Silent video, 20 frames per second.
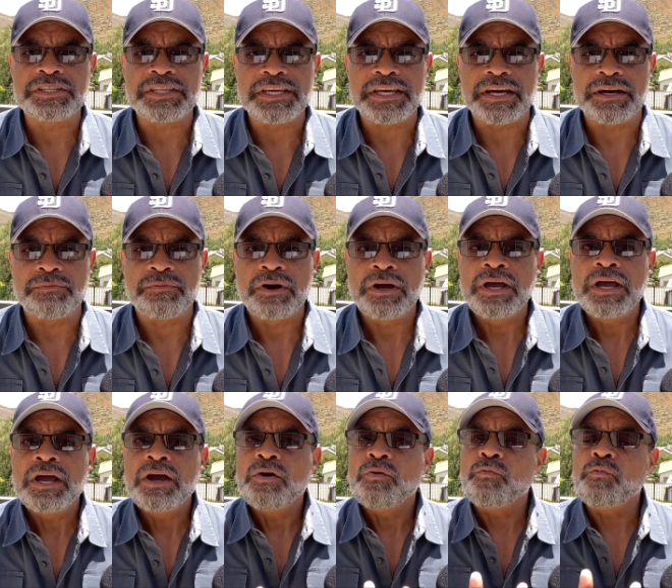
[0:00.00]
them.
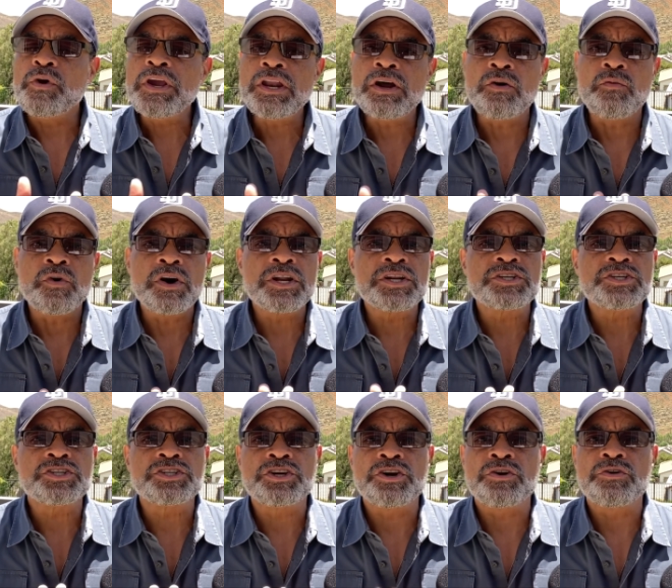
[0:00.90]
We don't want to
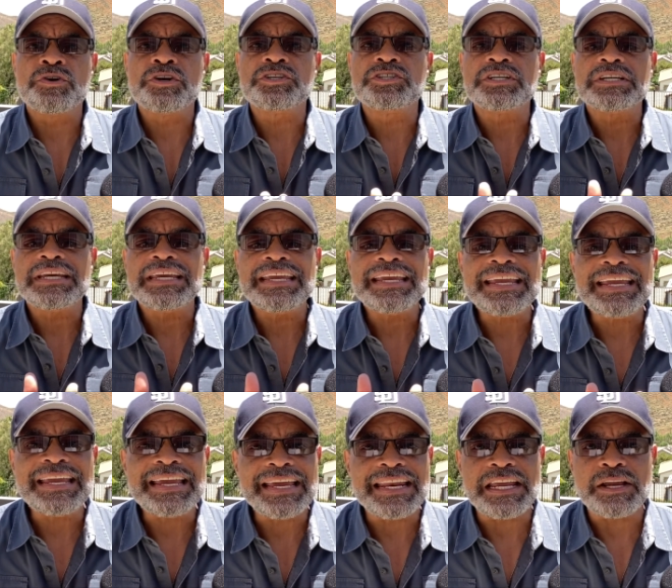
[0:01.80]
discourage
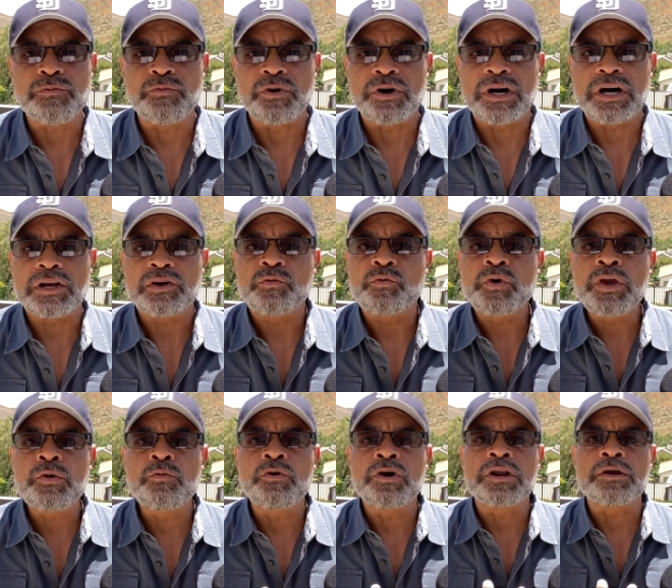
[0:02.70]
anyone.
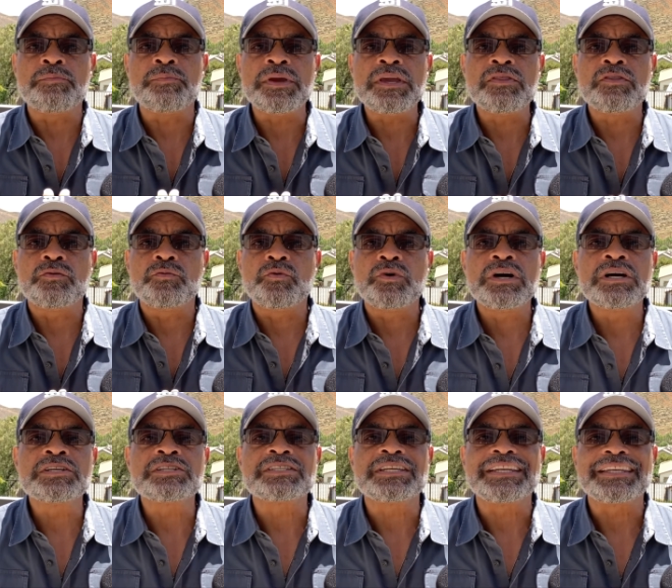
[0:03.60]
We want to be the
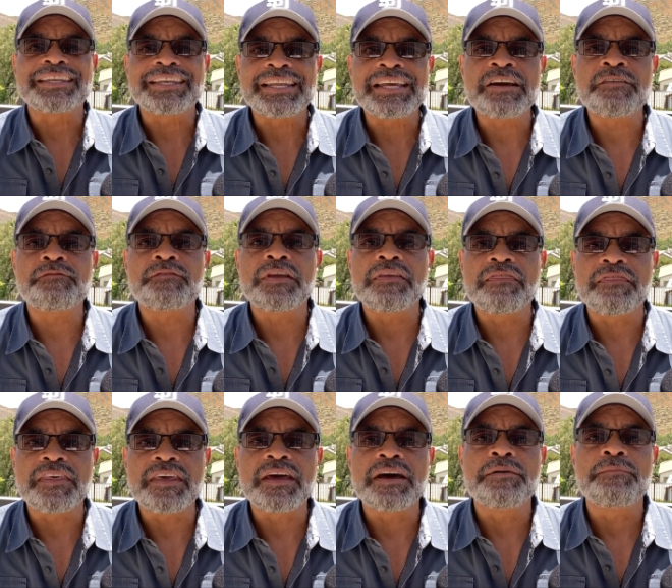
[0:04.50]
ones to lift
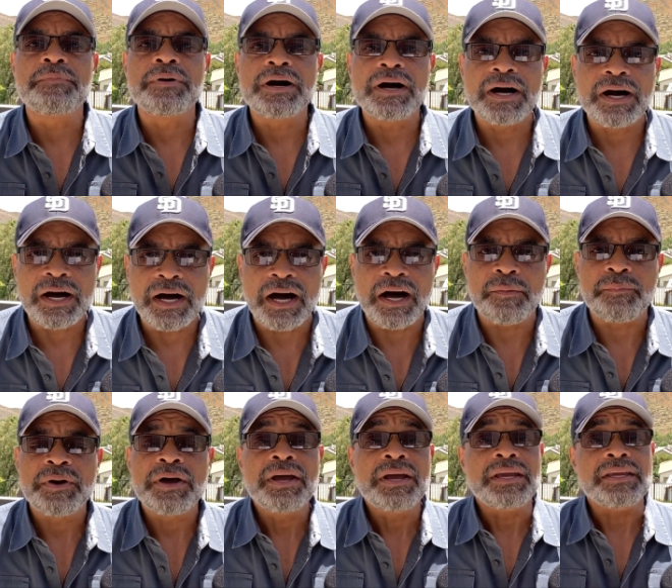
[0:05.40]
them
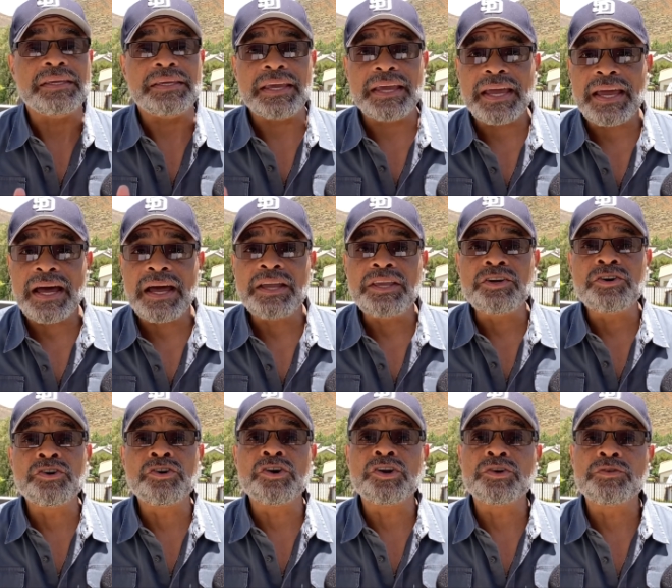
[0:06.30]
up. Yeah,
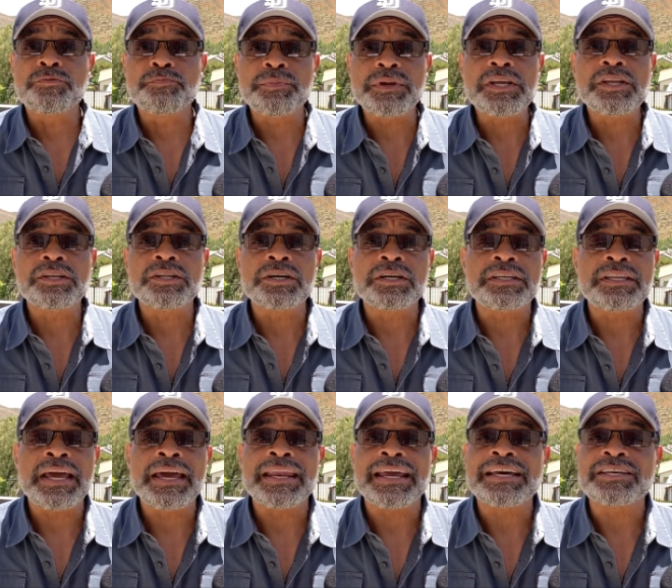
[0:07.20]
you're going to be looked
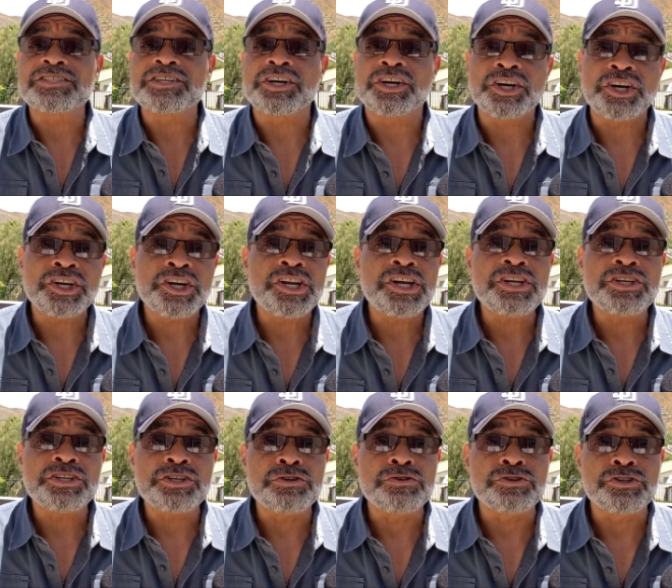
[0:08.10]
at as a goody
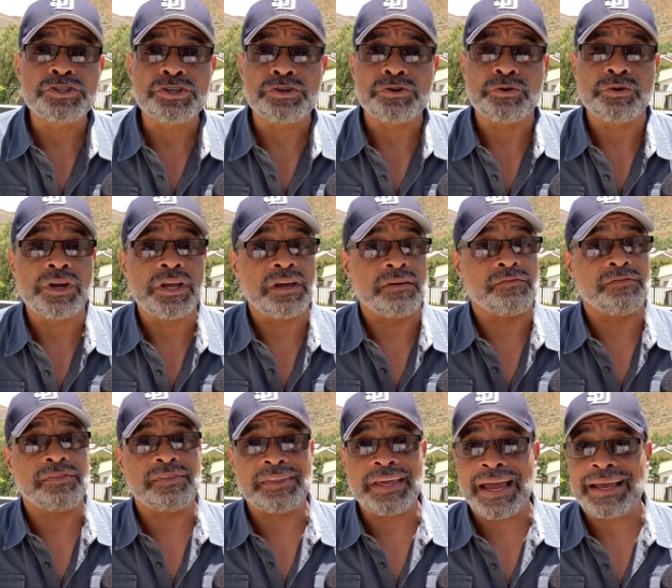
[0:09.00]
two shoe if
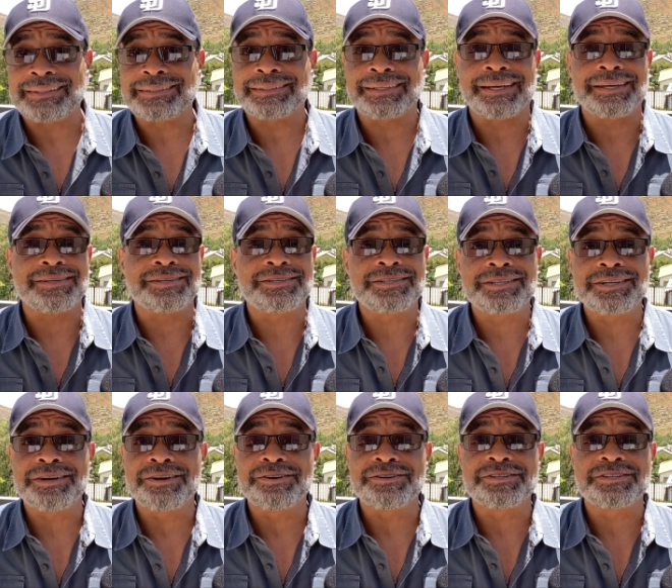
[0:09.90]
that's
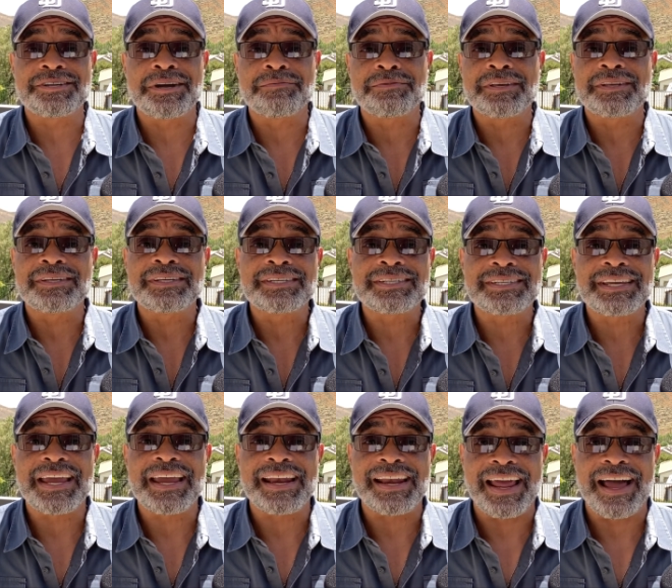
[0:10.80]
considered something to
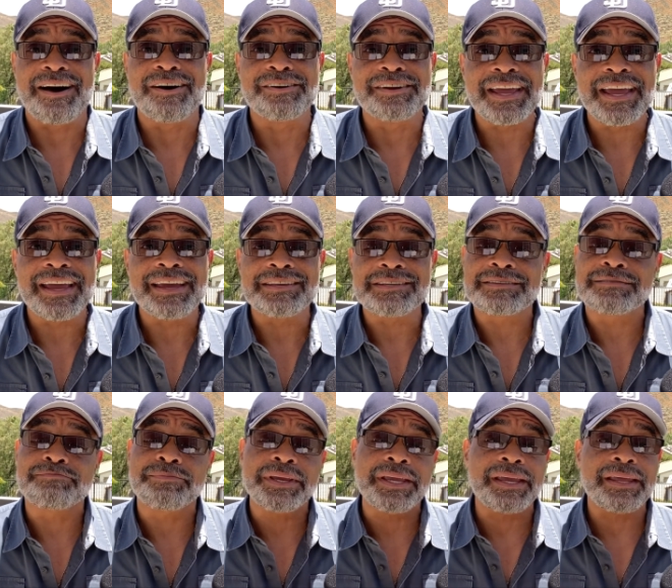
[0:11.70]
say nowadays,
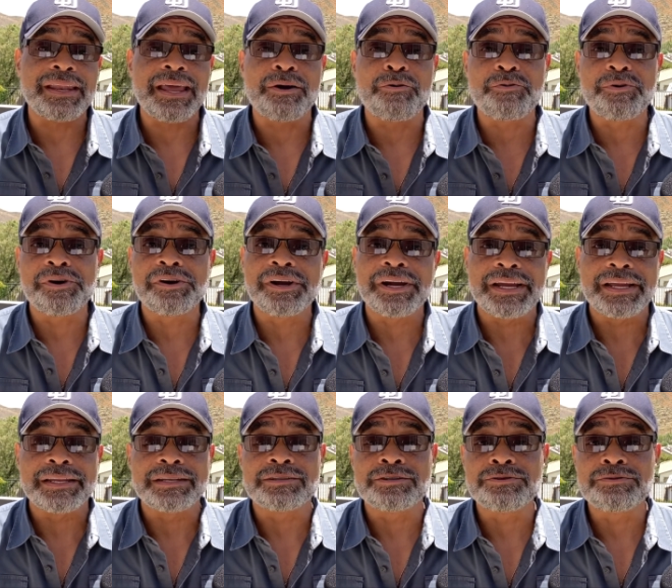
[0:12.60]
being that we're
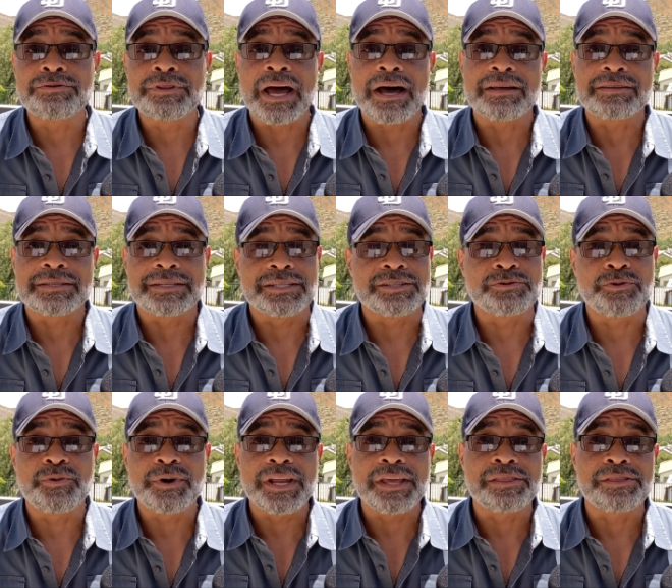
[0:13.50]
in
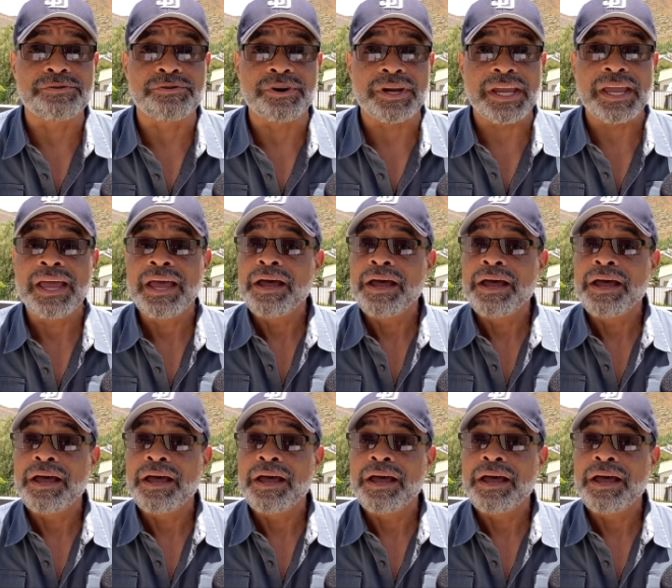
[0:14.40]
2023.